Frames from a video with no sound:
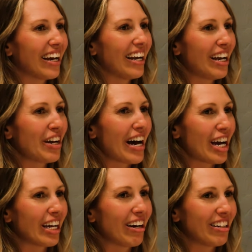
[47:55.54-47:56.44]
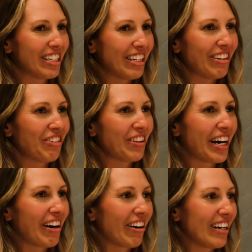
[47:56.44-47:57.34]
and um, I guarantee you
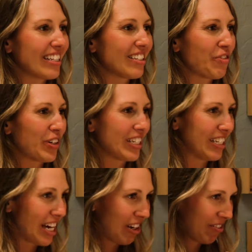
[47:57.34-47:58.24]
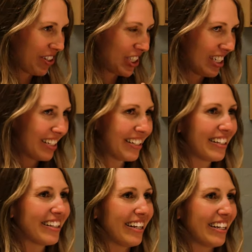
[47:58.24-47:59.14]
that artist was in tunnel vision. They